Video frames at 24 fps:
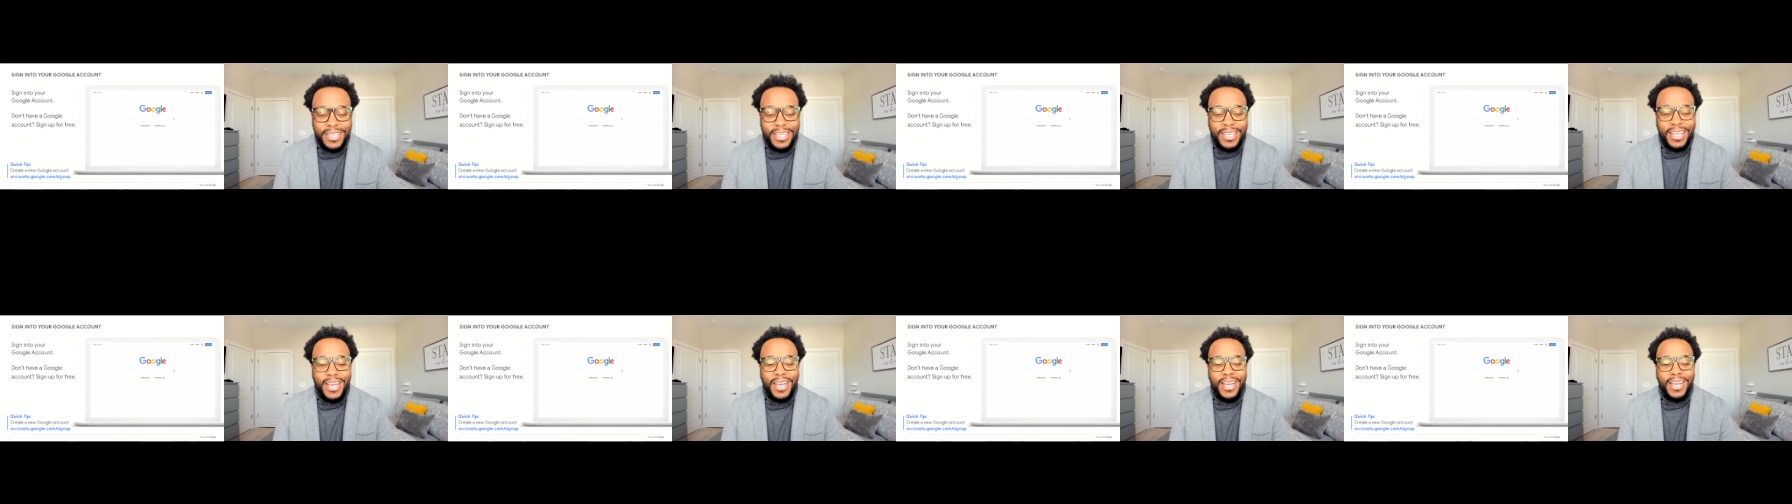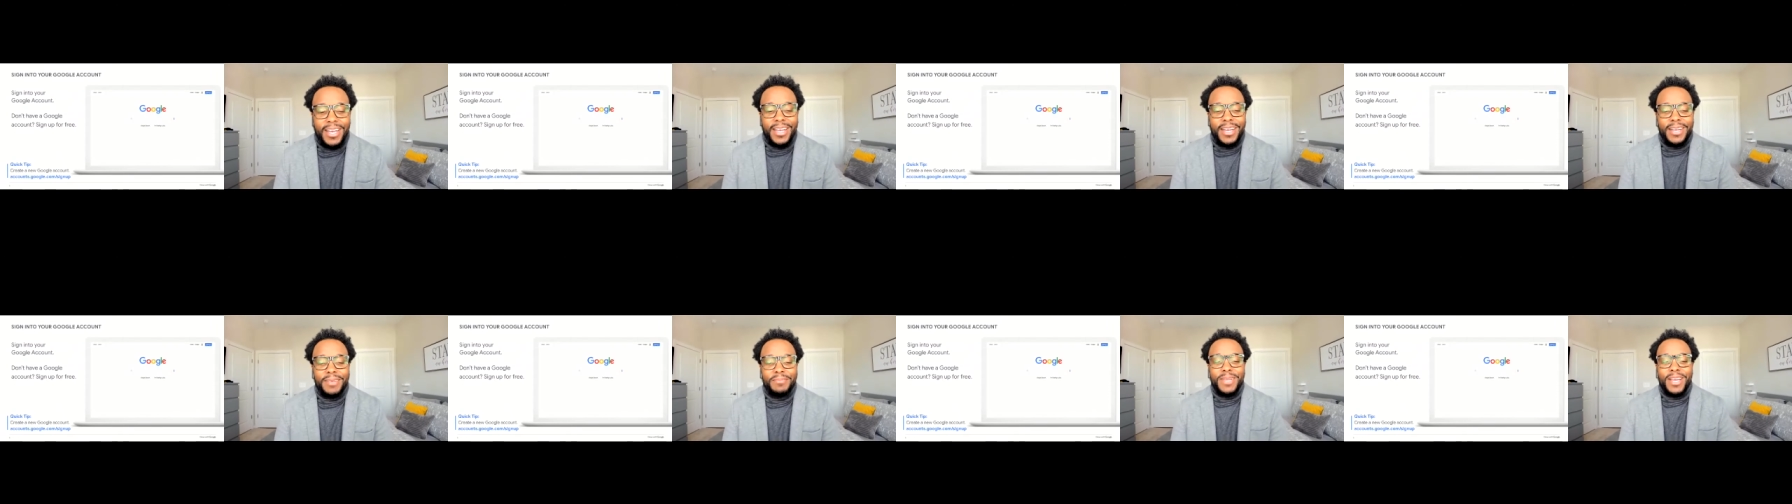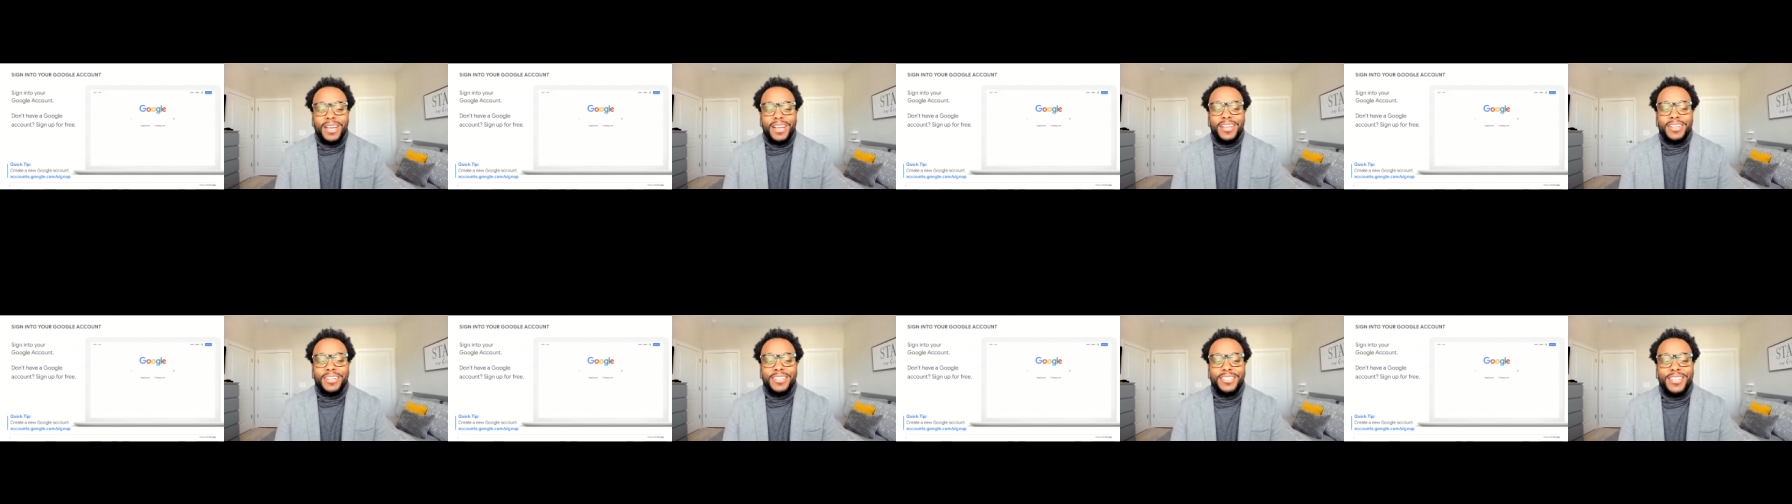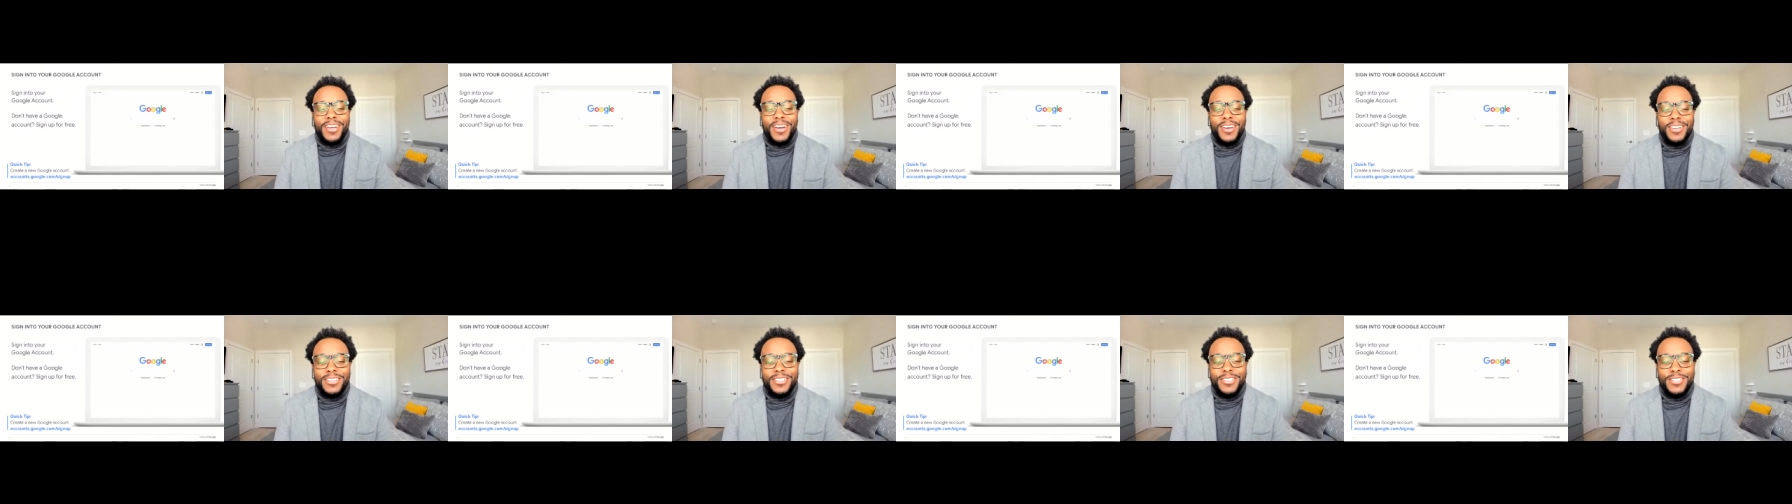I'm not going to
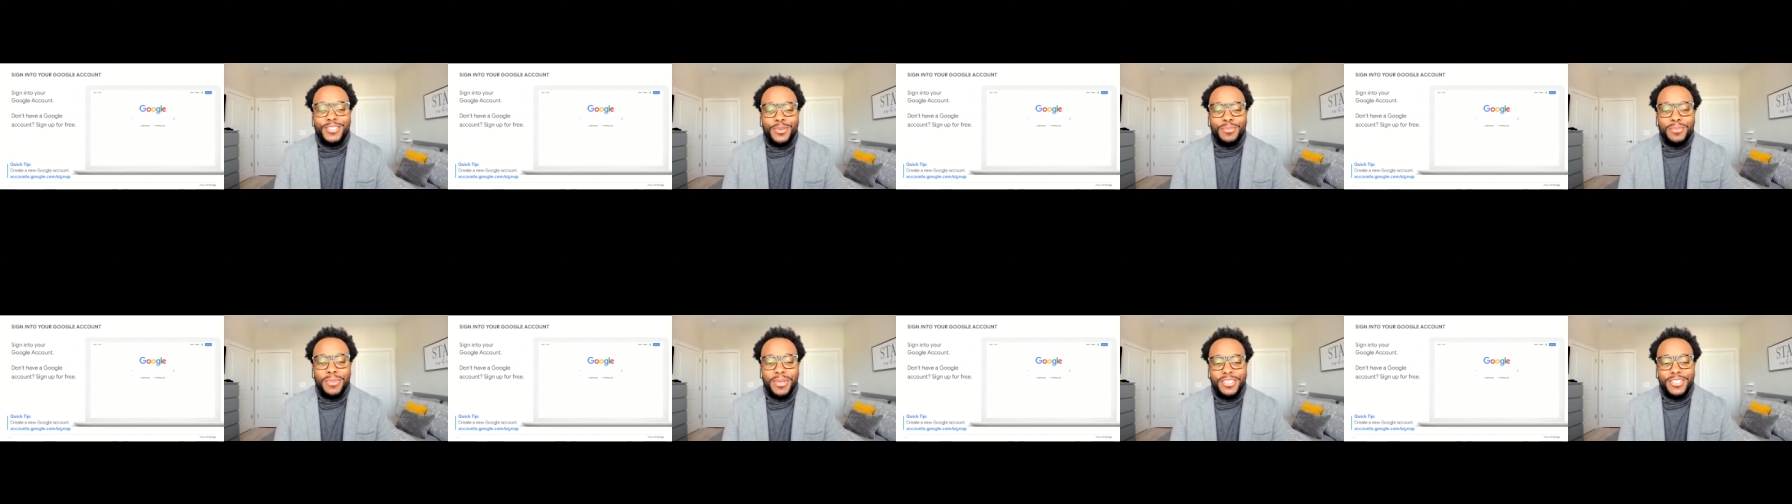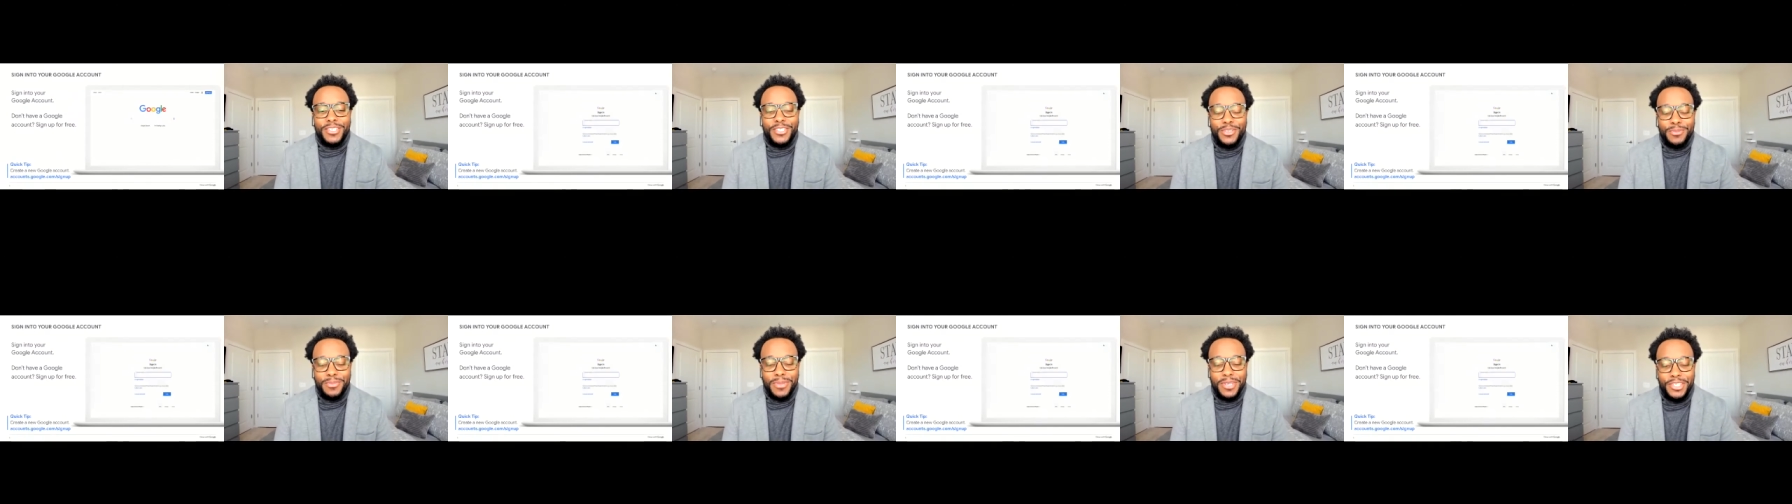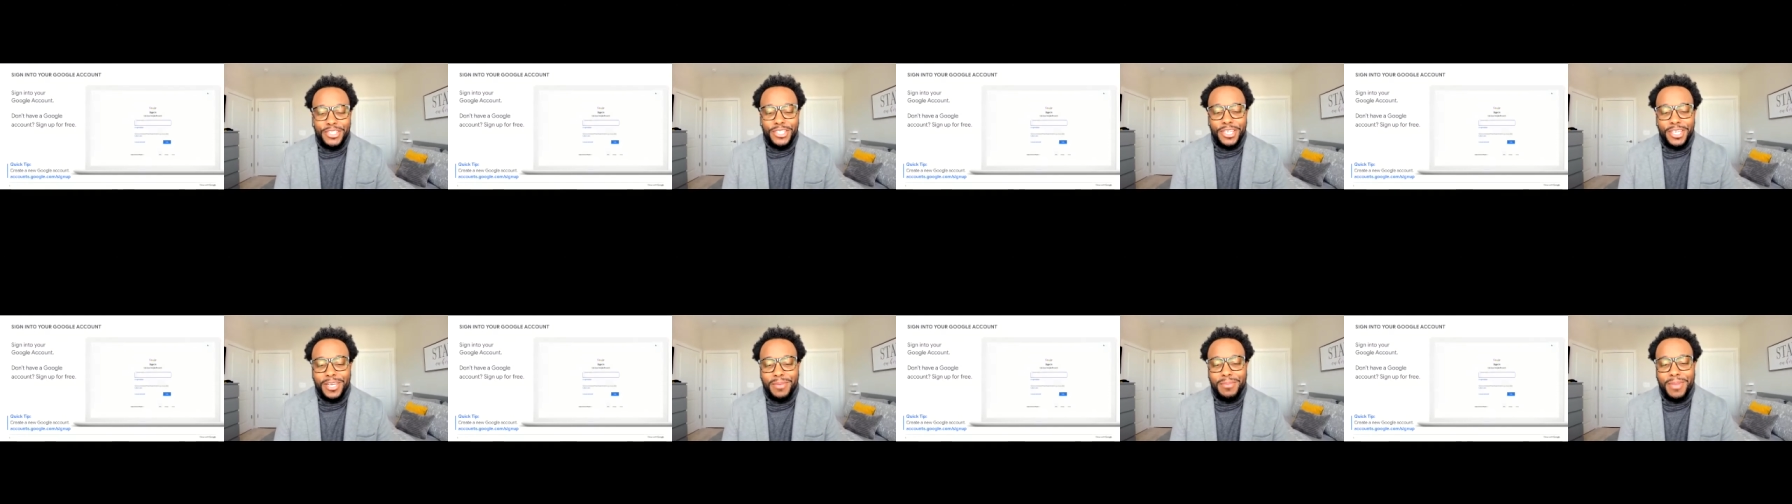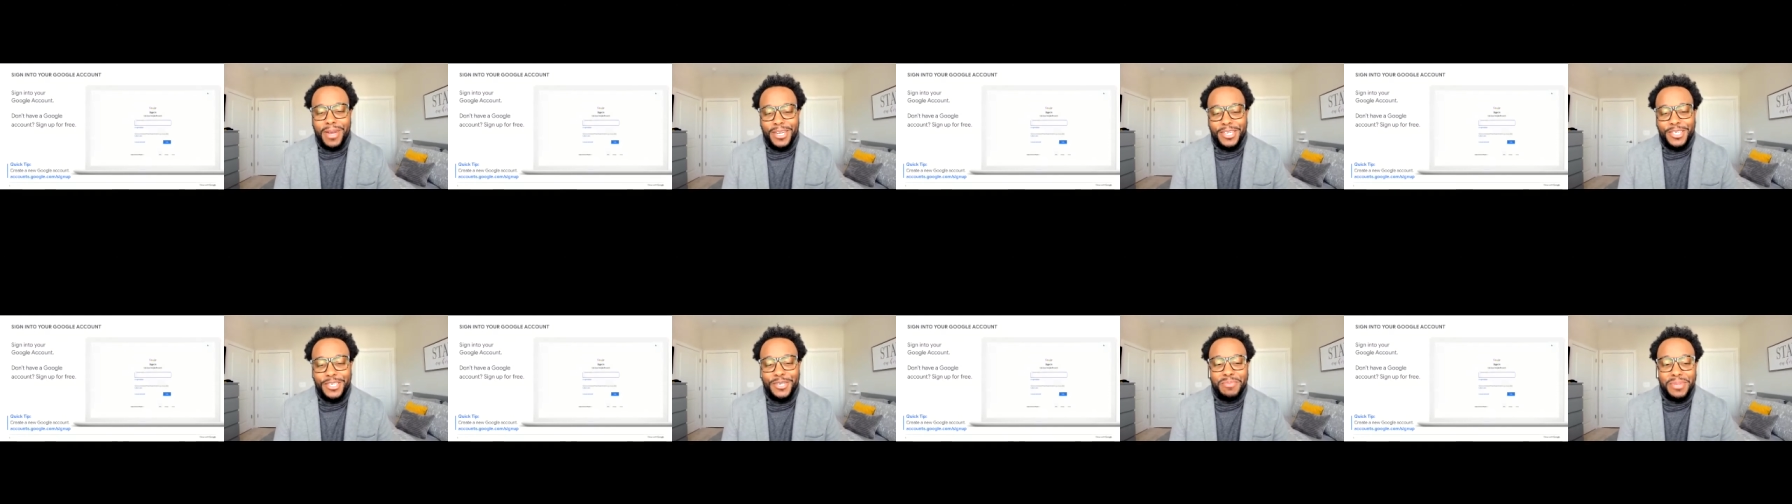talk too much junk
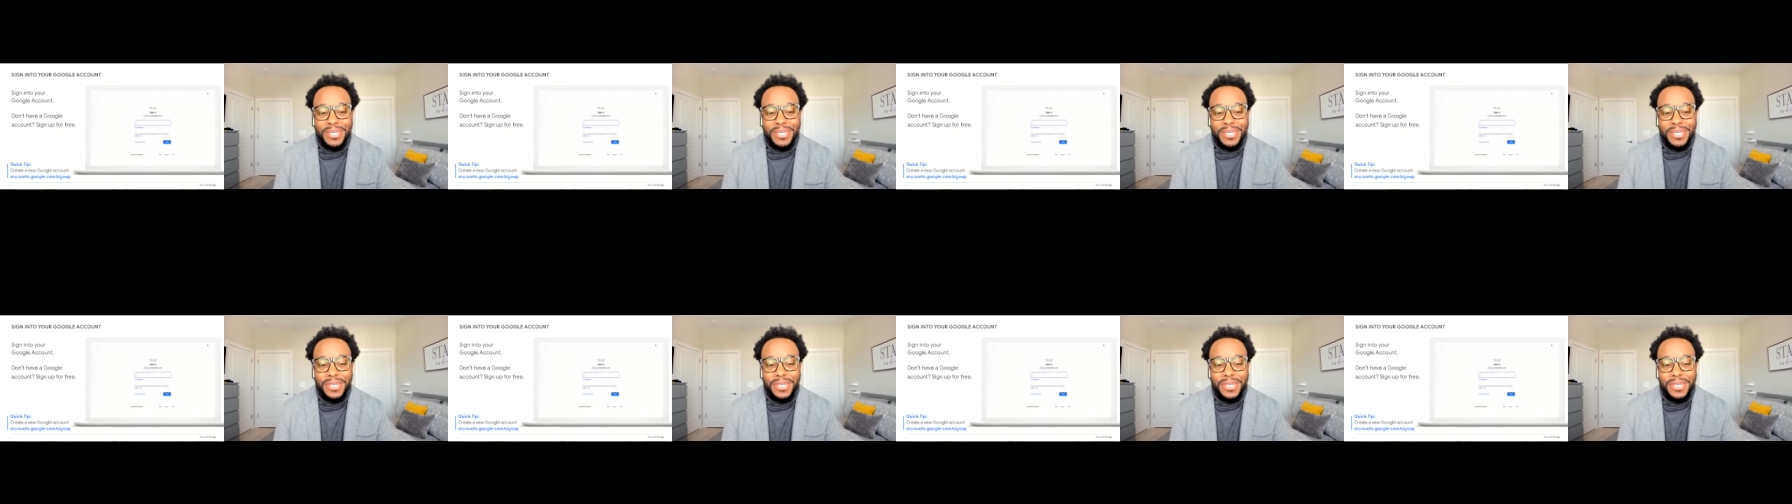about you,